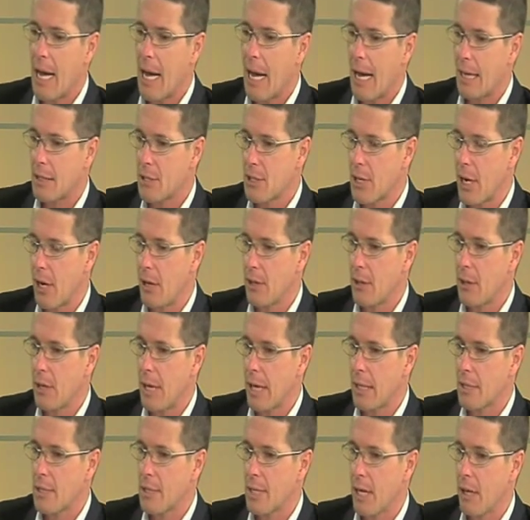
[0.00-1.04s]
And so
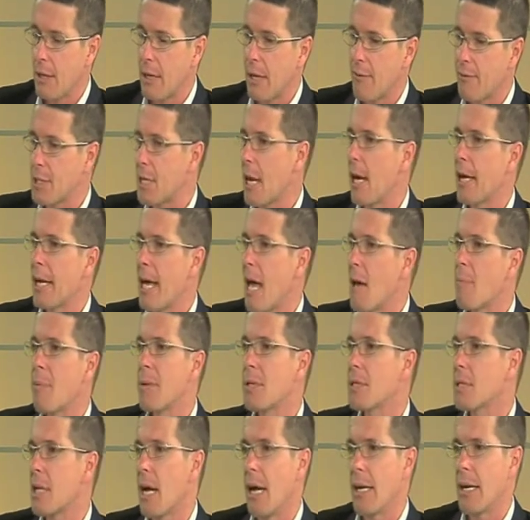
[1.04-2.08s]
if it's going to happen,
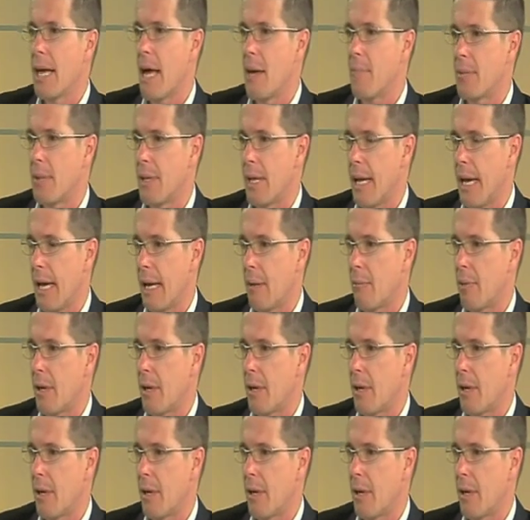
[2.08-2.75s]
it's going to happen there,